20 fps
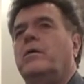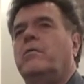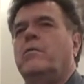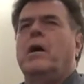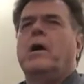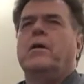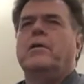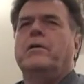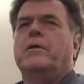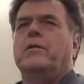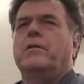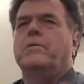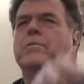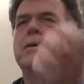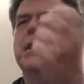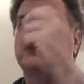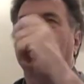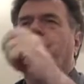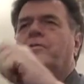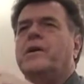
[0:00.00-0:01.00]
well, he
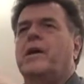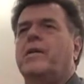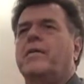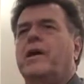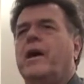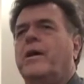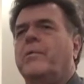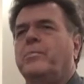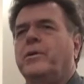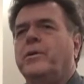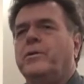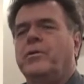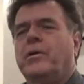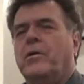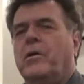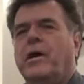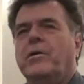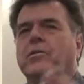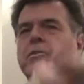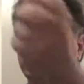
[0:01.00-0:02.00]
may have said that, but
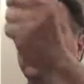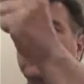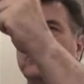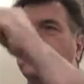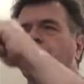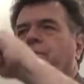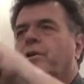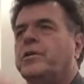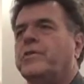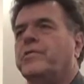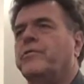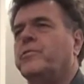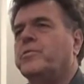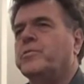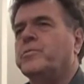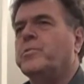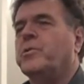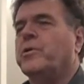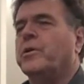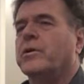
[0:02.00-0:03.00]
I don't understand the
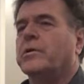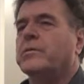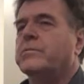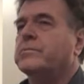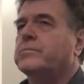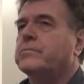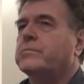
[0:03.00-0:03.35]
first book.